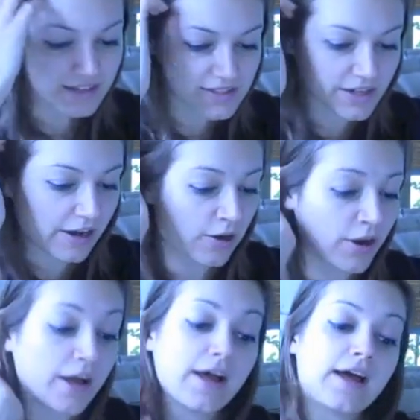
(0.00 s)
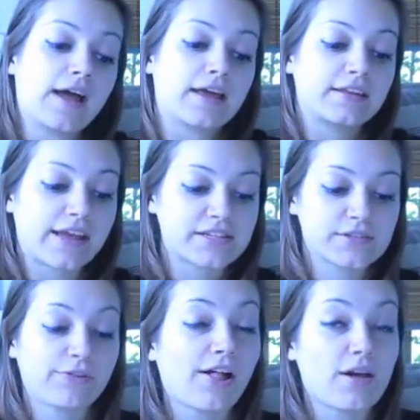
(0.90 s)
So, next
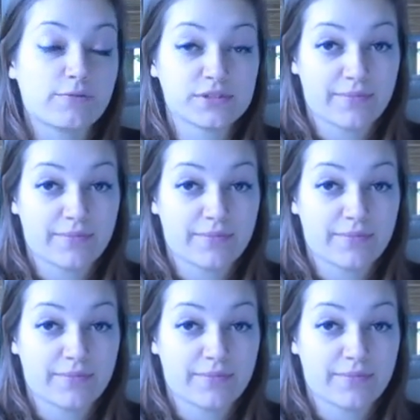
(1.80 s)
to fall off was